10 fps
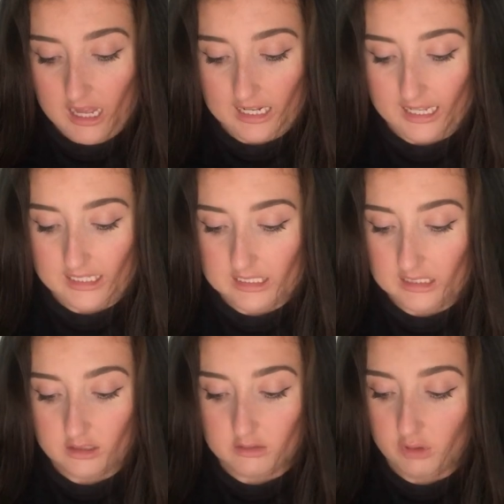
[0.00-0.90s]
I like the
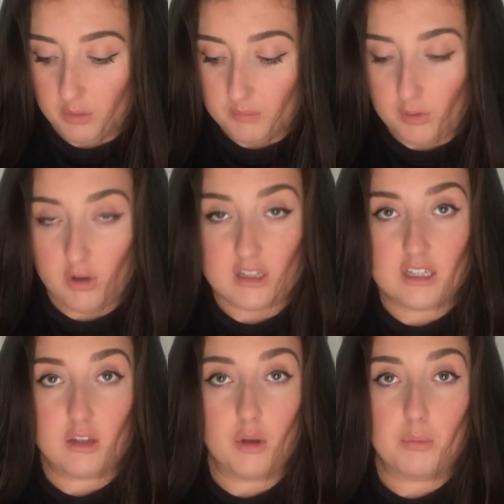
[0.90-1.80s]
little notebook. I
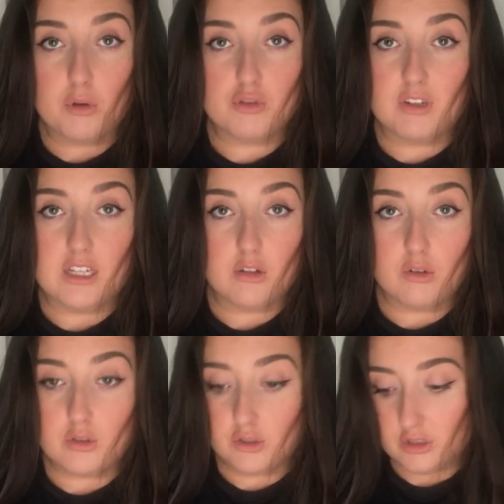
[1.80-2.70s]
think the notebook's really
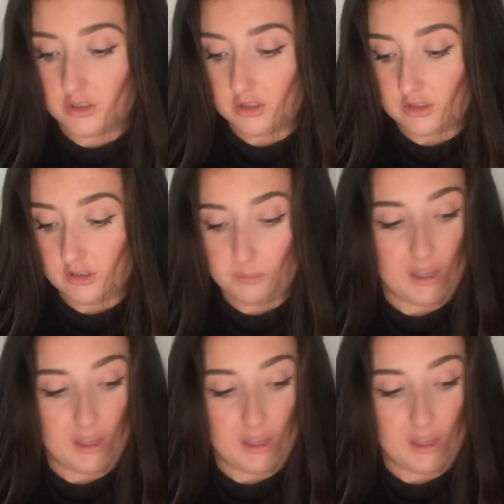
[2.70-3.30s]
gorgeous.